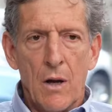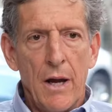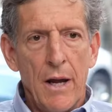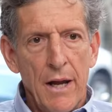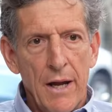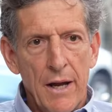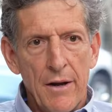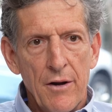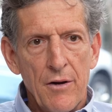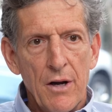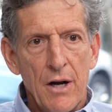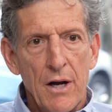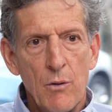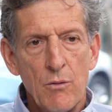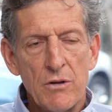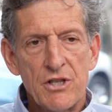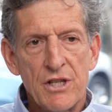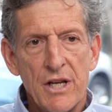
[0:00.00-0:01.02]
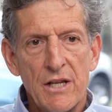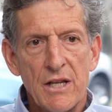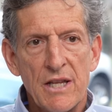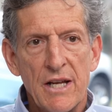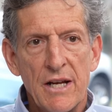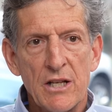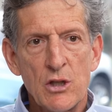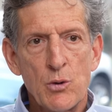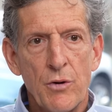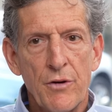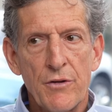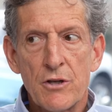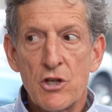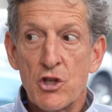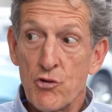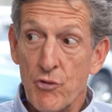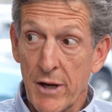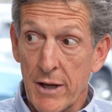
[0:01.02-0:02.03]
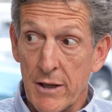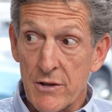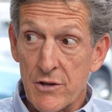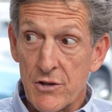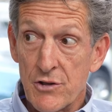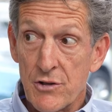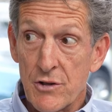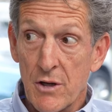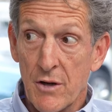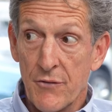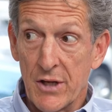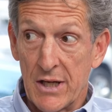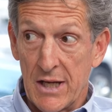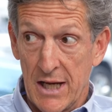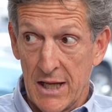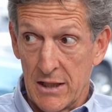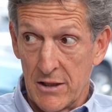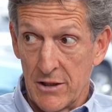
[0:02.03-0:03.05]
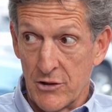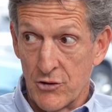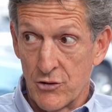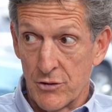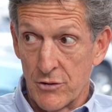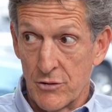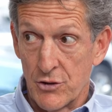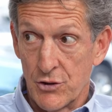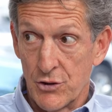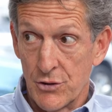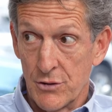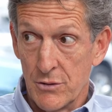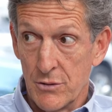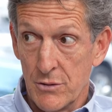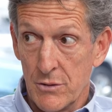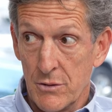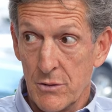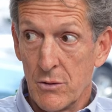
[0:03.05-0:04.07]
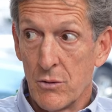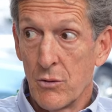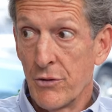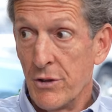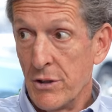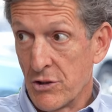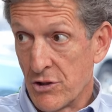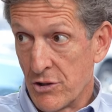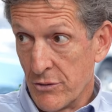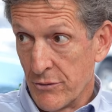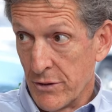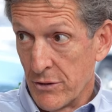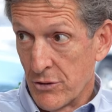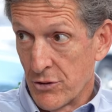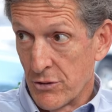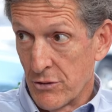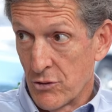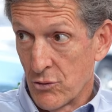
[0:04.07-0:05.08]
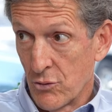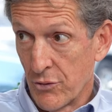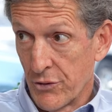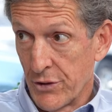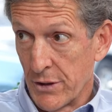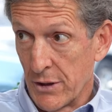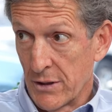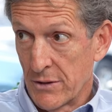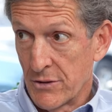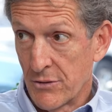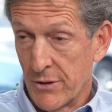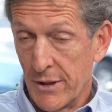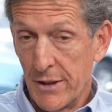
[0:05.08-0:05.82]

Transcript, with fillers: And I would say that that is one of the strengths of the Catholic Church or the Assyrian Church, Orthodox,